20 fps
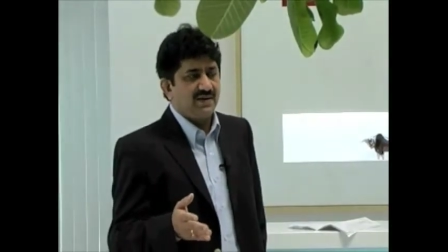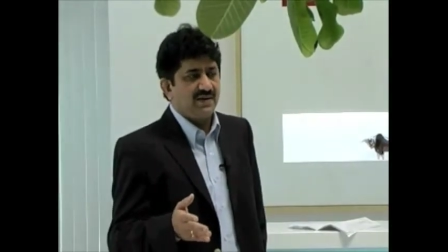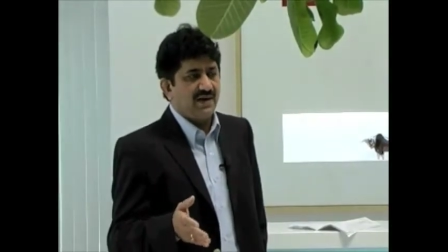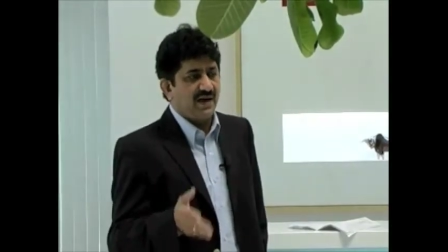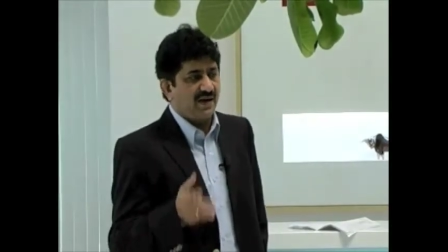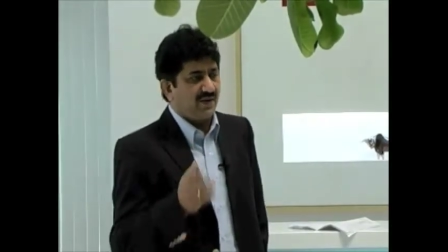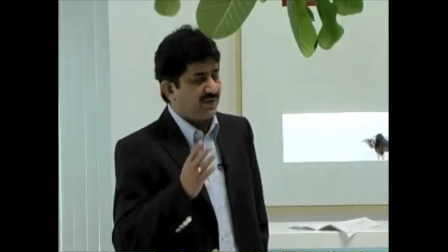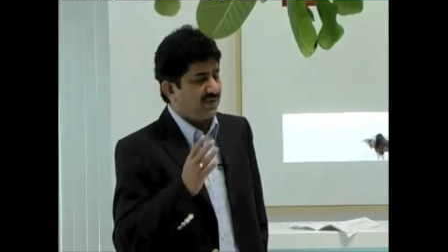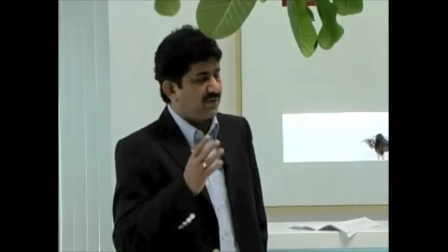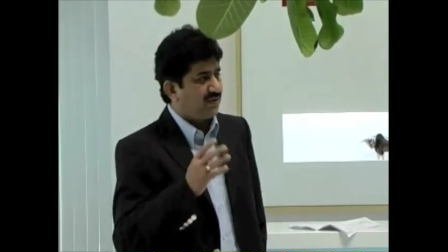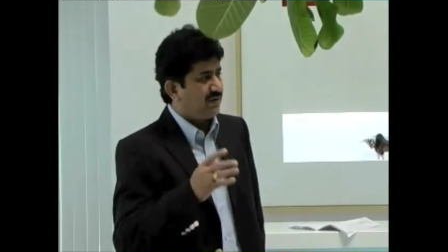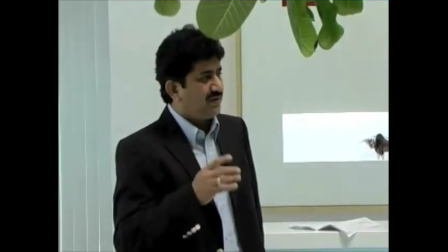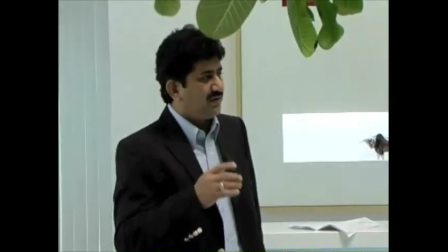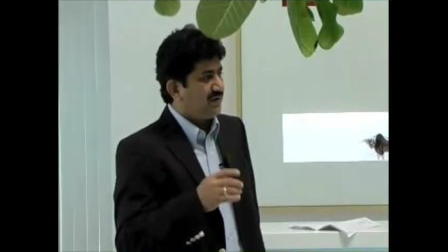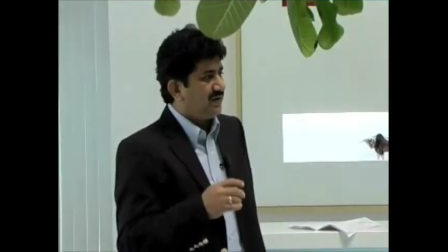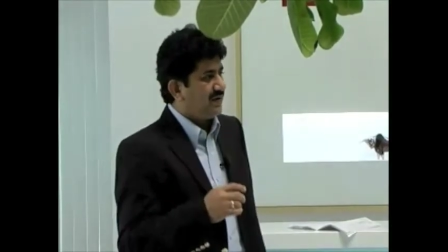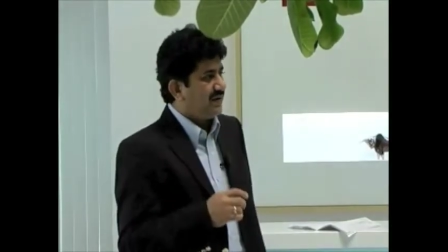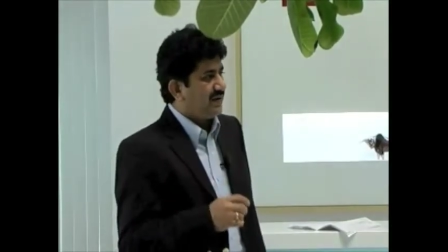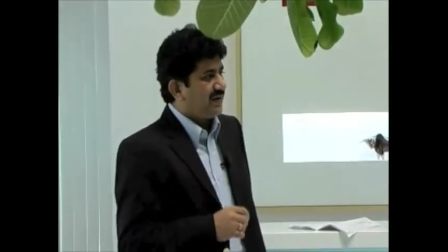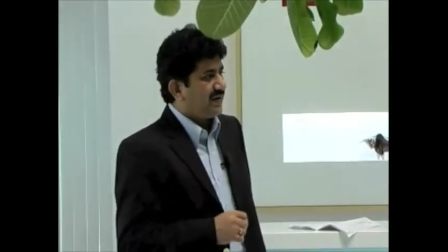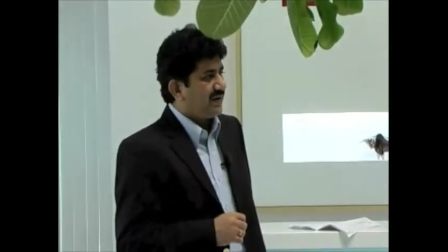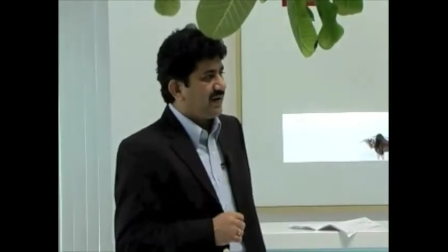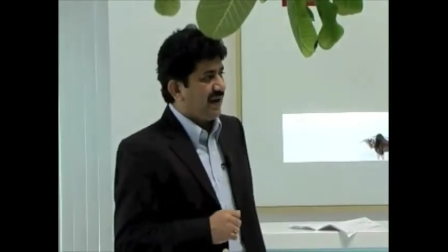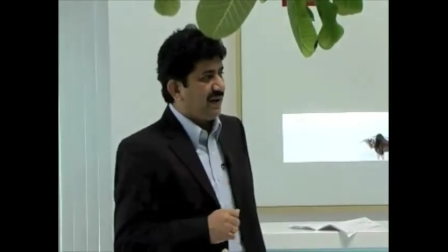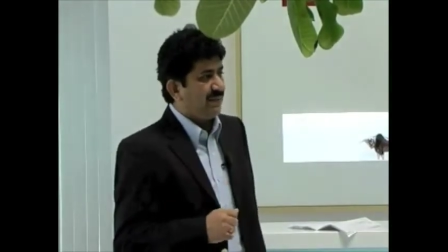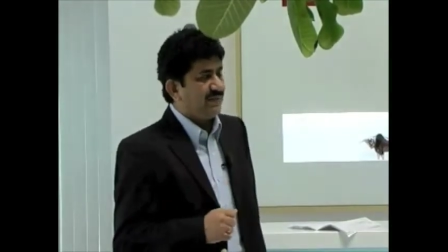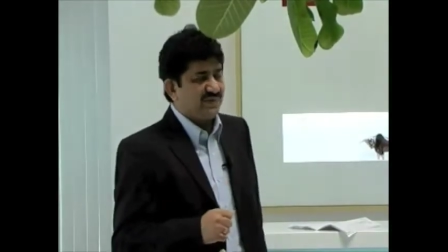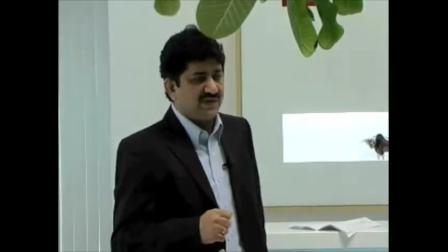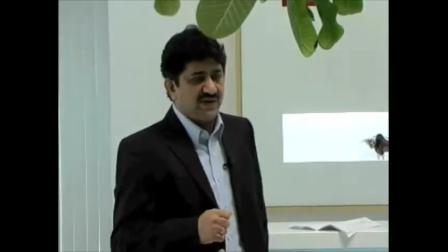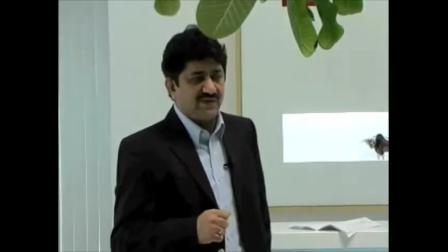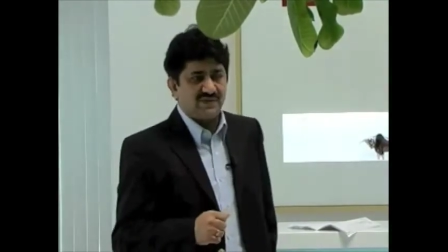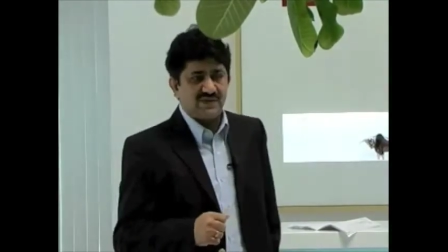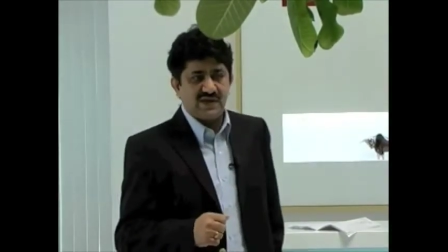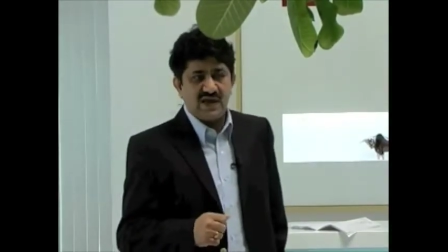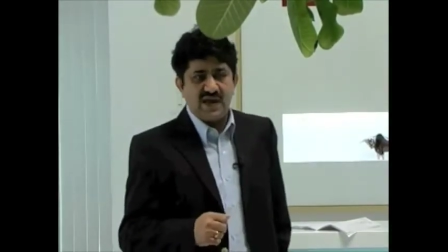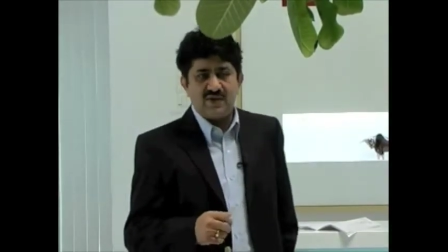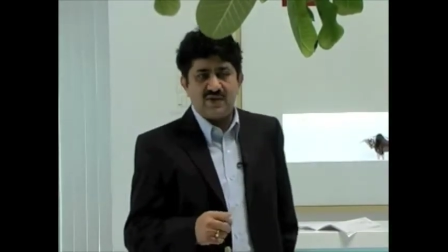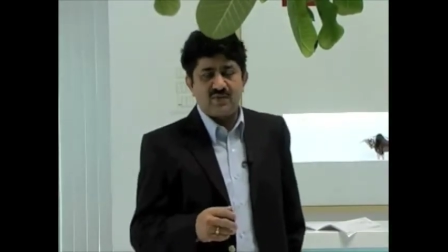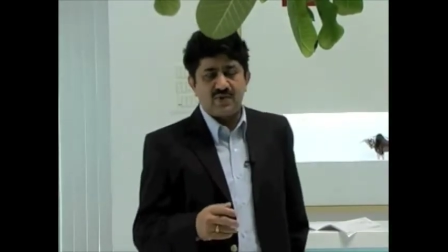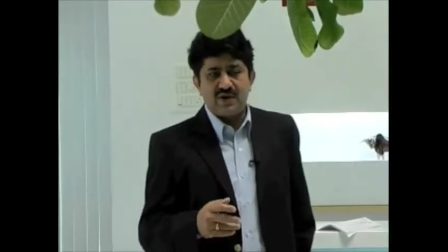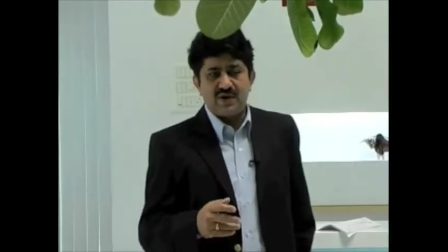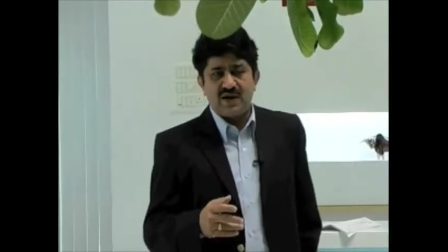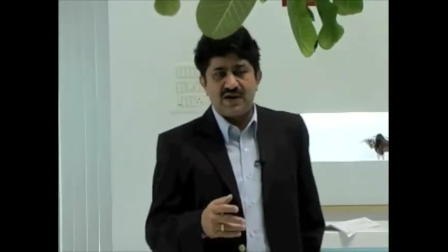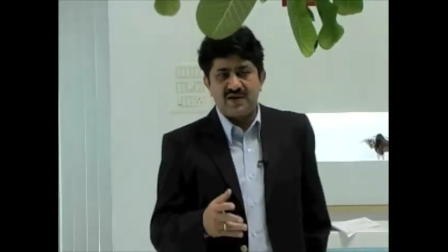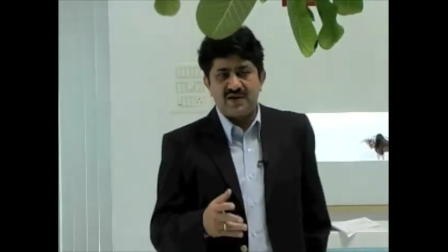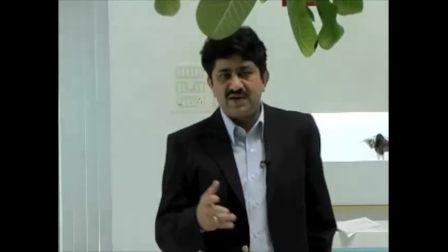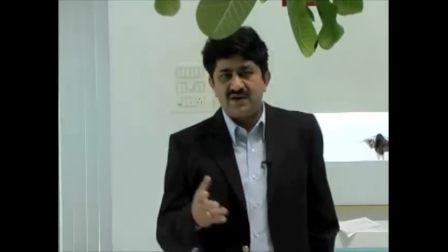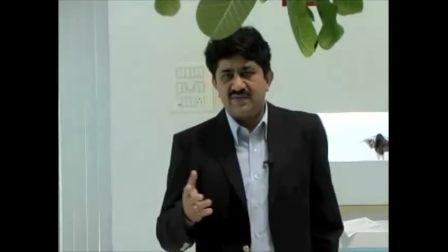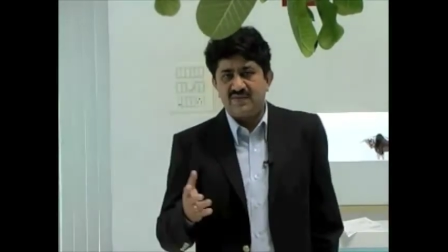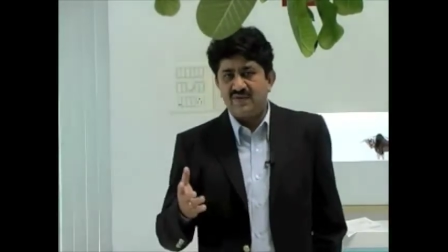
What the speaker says: Now, camshafts, I didn't